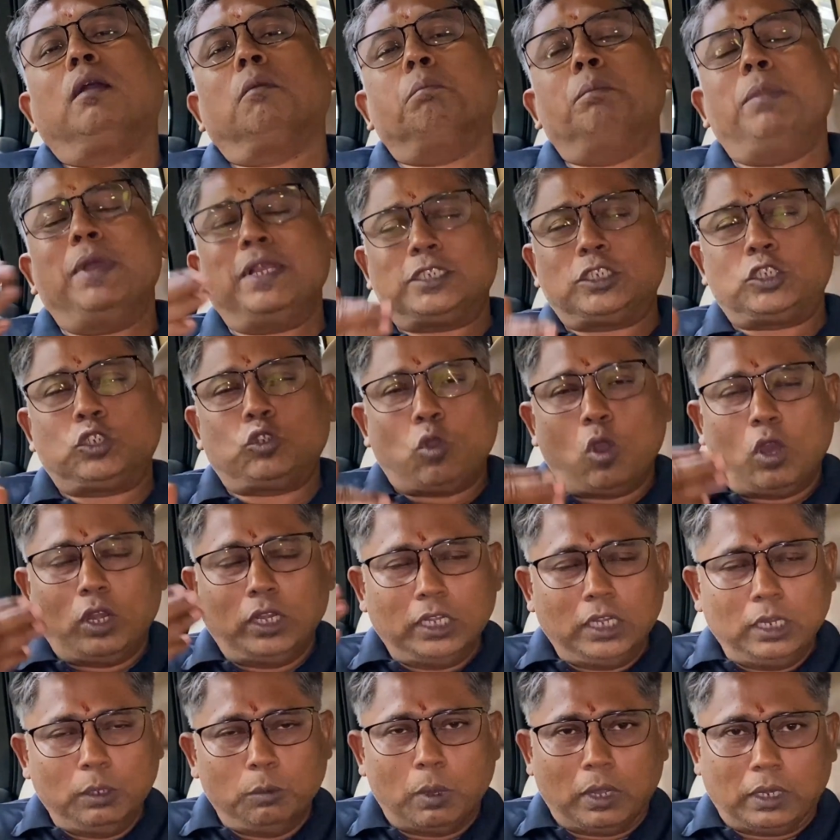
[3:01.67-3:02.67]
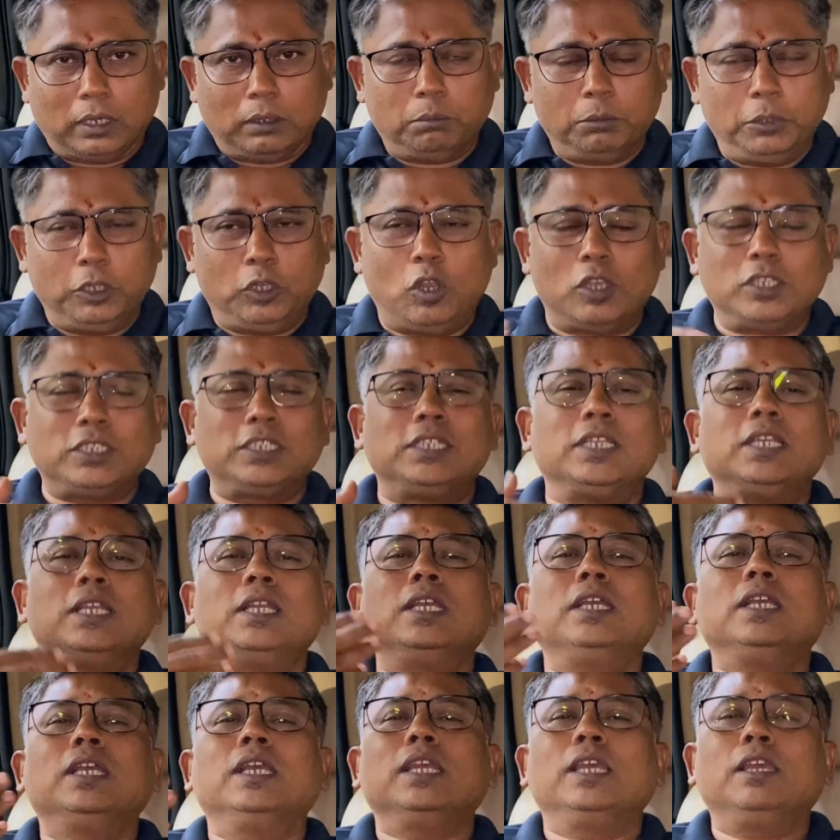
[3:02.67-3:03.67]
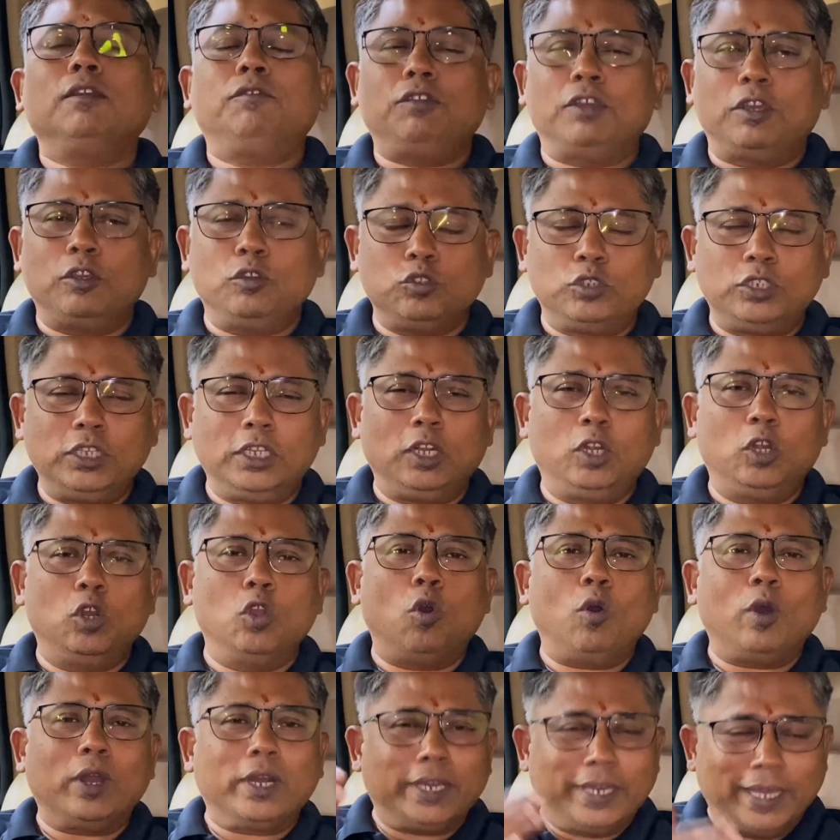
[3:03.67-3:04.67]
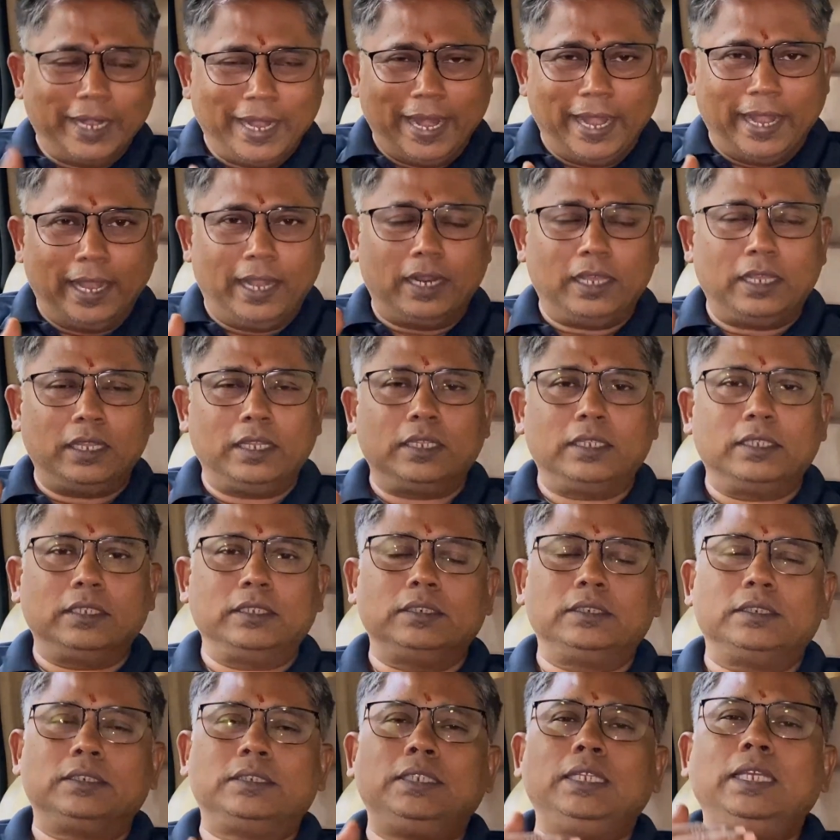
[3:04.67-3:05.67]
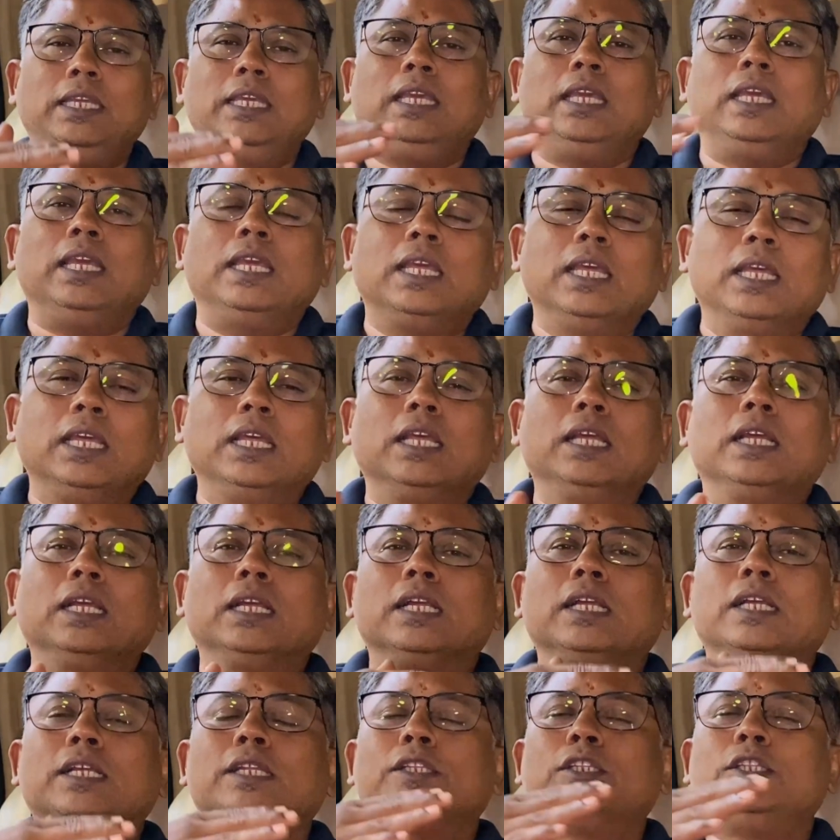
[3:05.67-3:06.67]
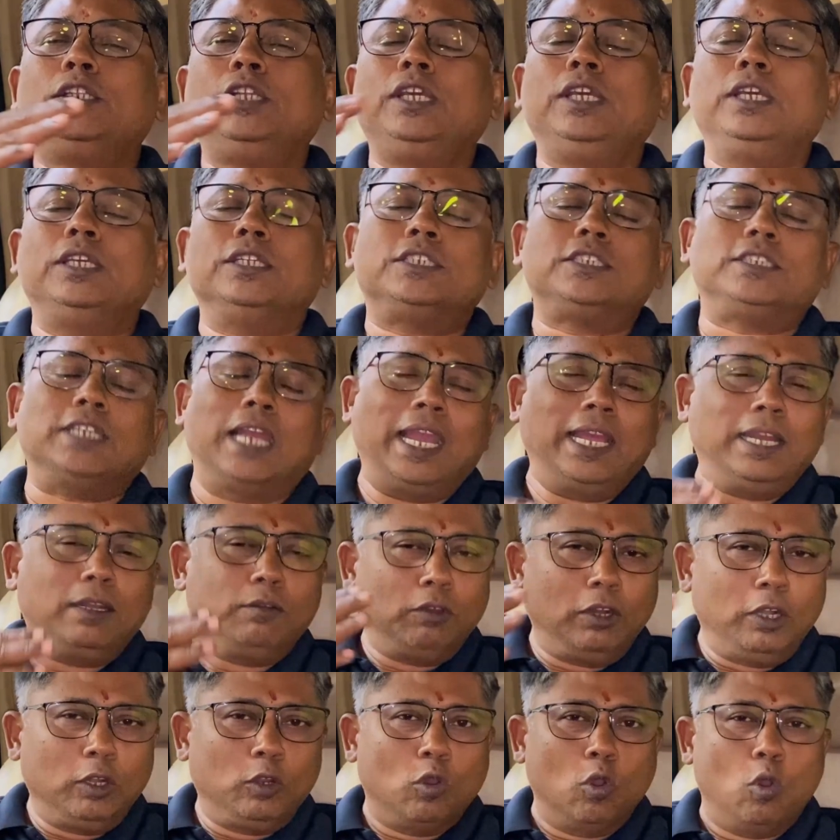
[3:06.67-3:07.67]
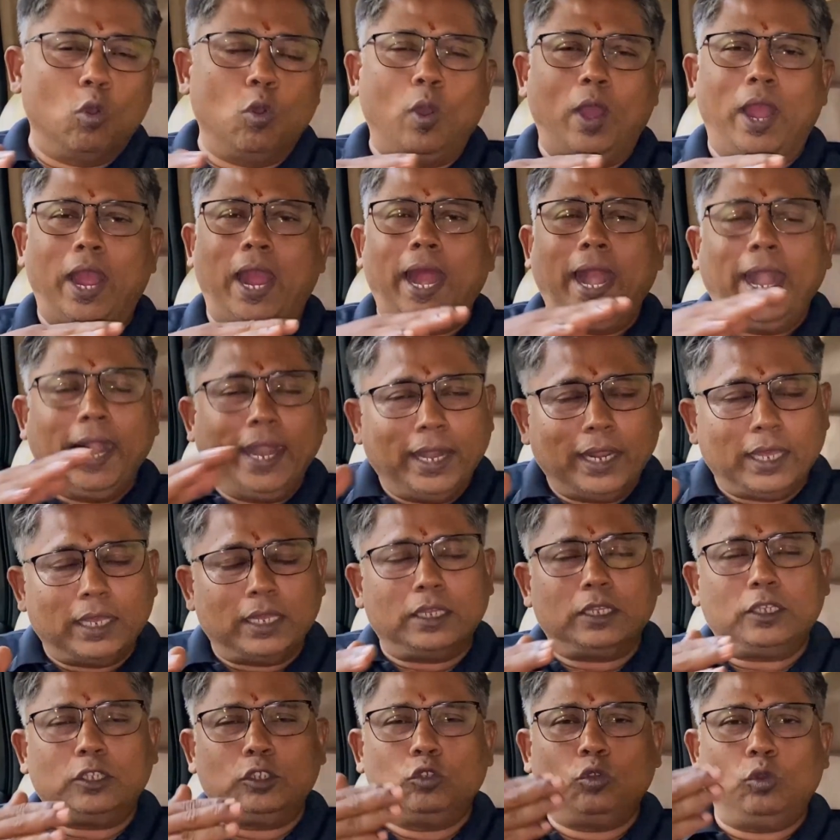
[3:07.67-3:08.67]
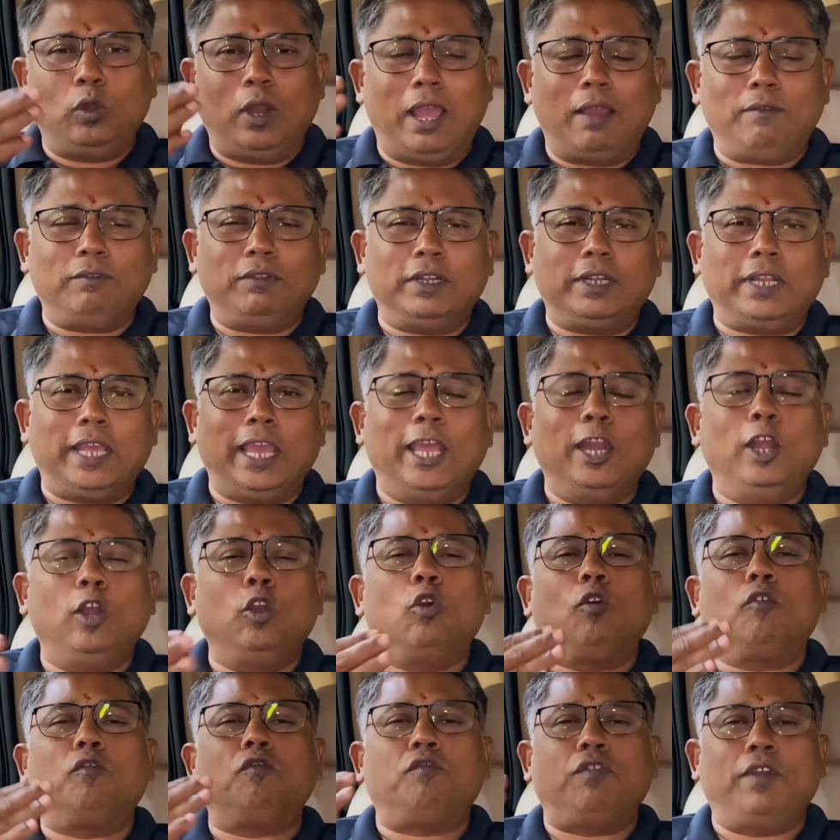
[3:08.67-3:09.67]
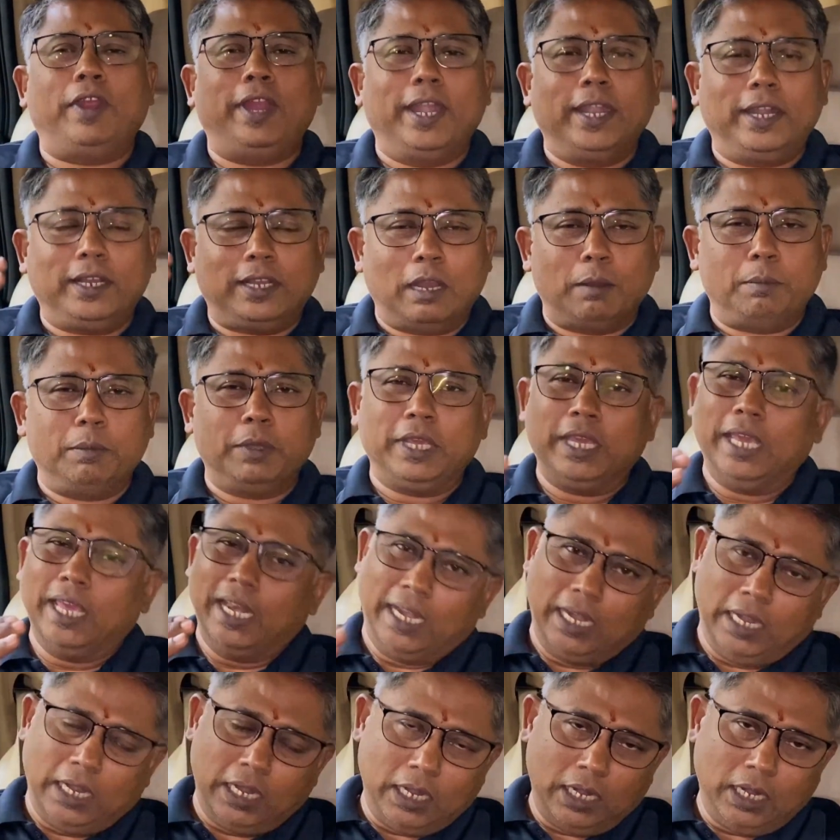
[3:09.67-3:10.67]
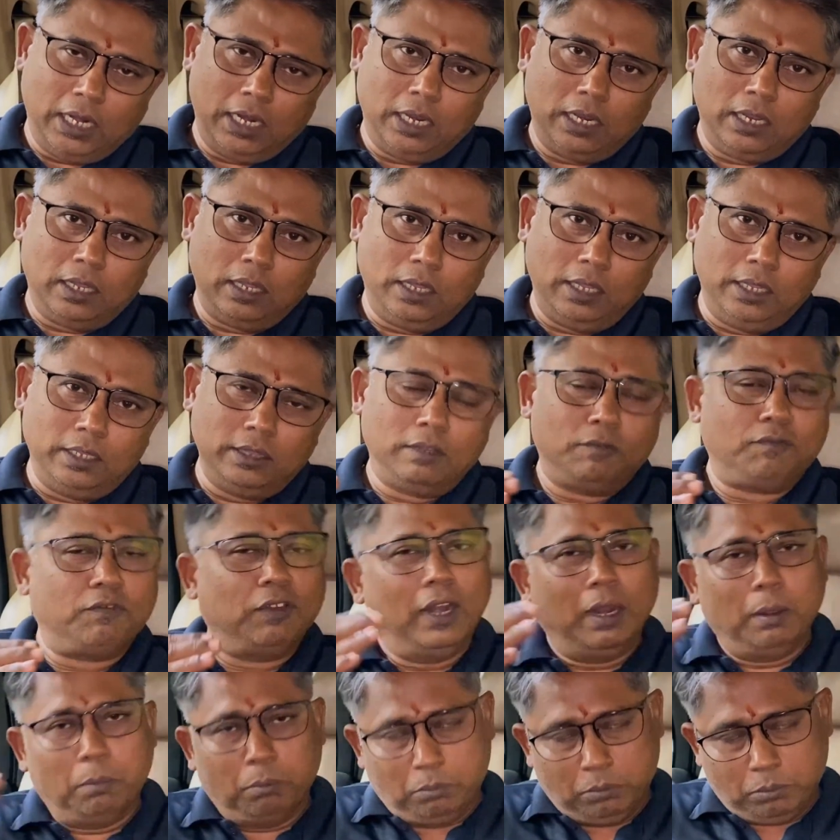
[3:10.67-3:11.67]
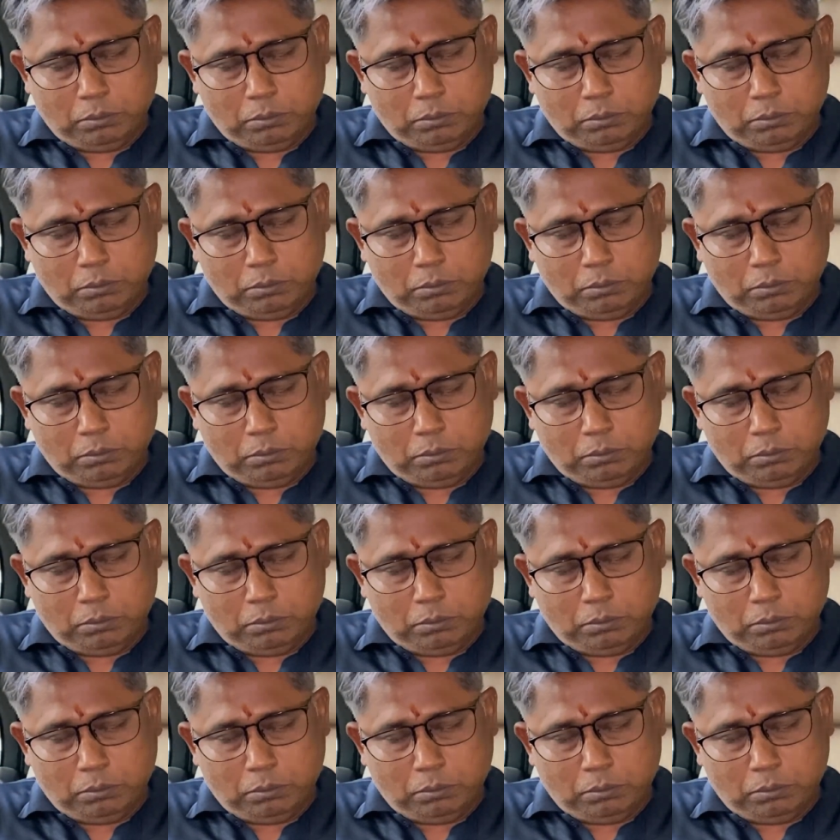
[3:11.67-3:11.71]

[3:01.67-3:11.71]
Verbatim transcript: best quality one, because if you are using lower grade, the shine will go and you will have that yellow fade coming in the film.